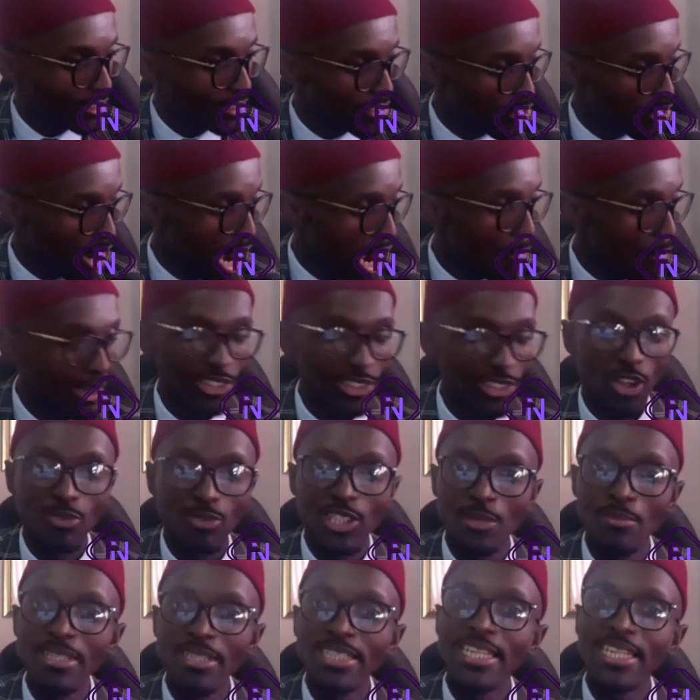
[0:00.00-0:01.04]
So I was
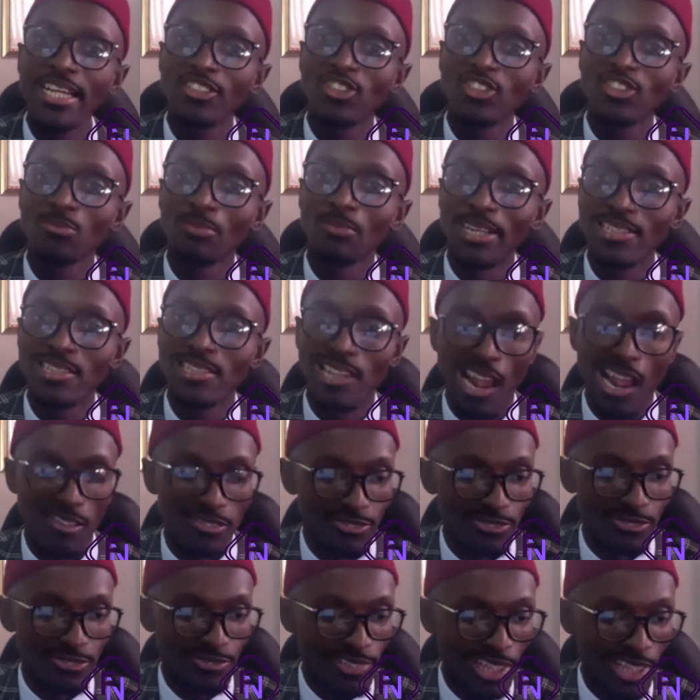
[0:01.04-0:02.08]
optimistic to
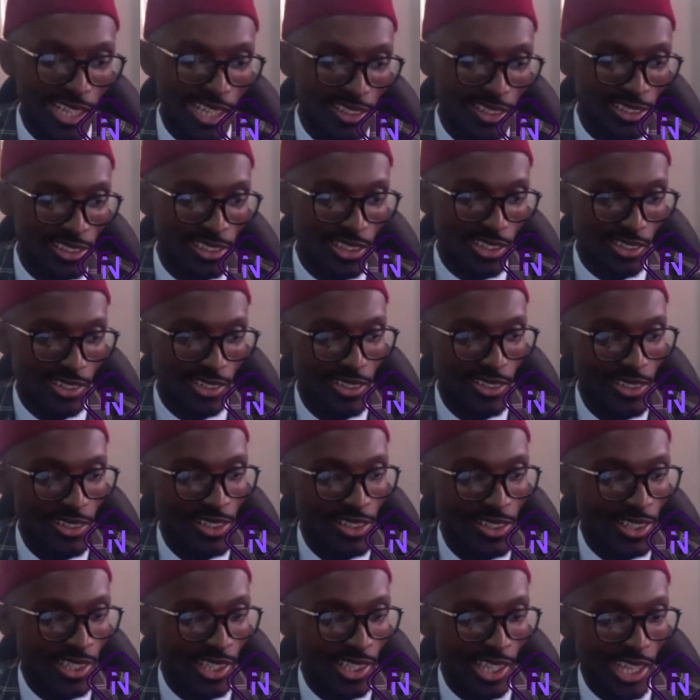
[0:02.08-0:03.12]
myself that,
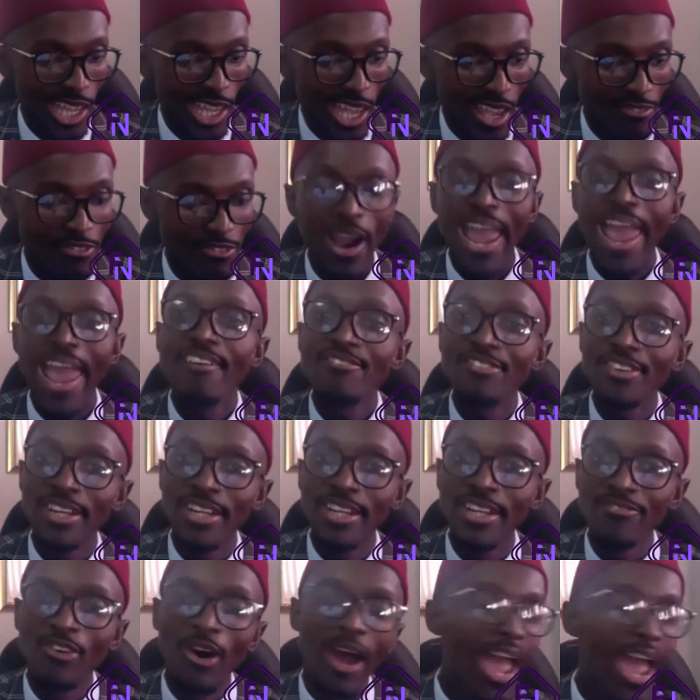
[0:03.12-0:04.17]
for
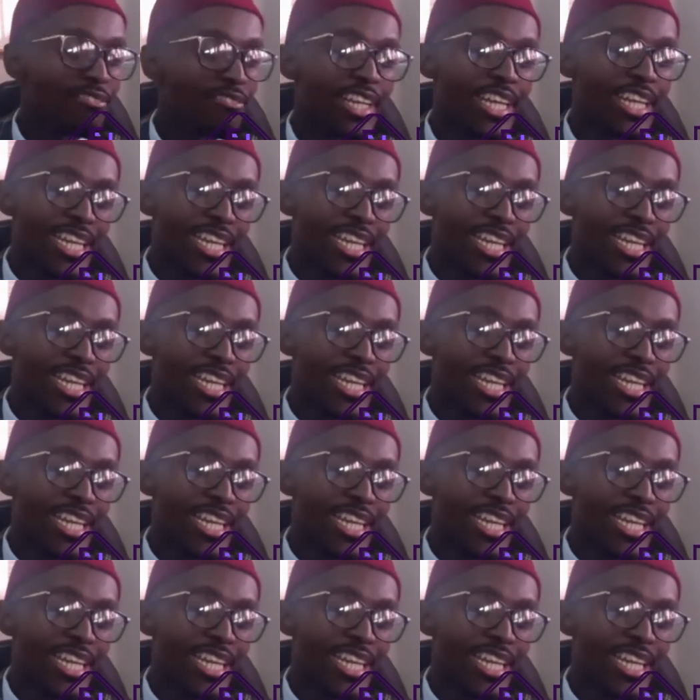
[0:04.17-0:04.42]
every